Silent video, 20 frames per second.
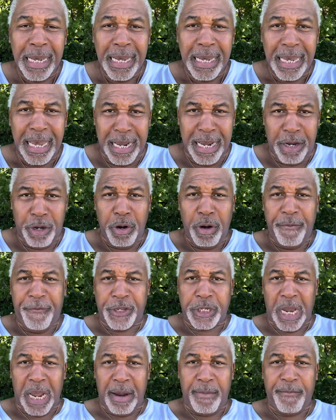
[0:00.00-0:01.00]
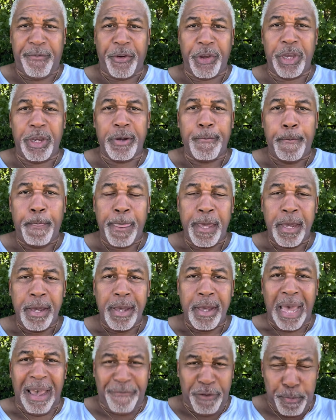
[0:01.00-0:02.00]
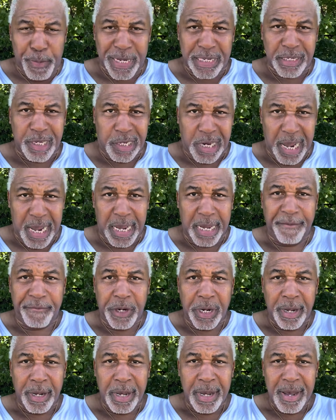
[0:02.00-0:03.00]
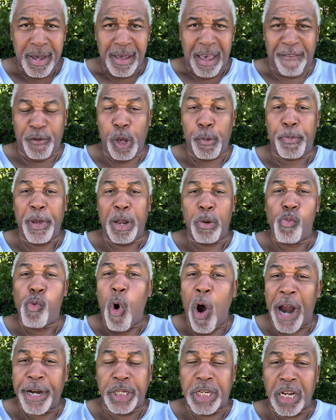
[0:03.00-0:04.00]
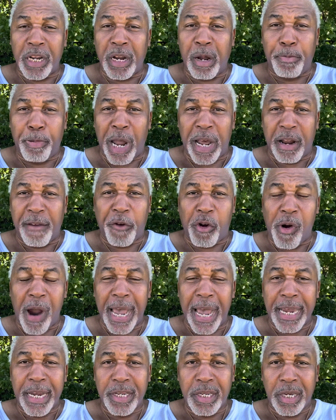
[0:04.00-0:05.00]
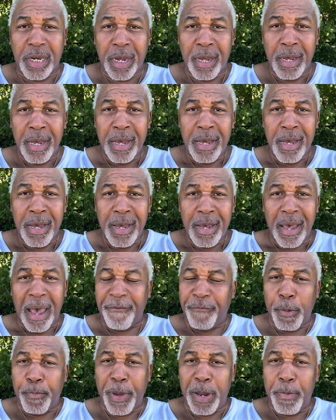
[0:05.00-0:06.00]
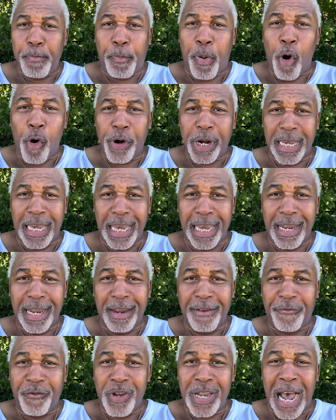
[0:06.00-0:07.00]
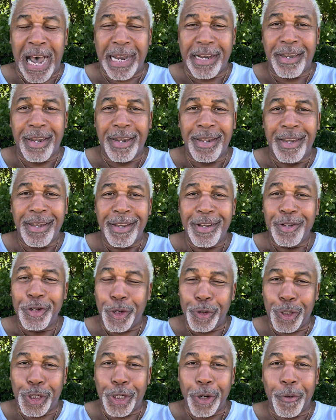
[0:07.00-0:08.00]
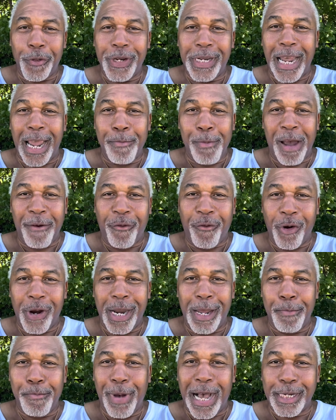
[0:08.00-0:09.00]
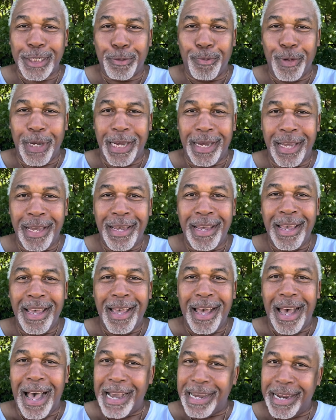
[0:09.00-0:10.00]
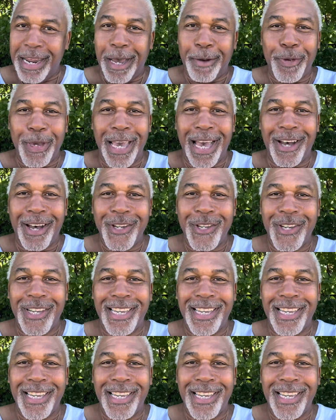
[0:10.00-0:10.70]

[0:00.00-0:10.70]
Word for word: He can do the same for you. Have you been saved? Have you been washed in the blood of Christ? Have you been born again? If not, do so today, my friend. Inbox me. I can help you out.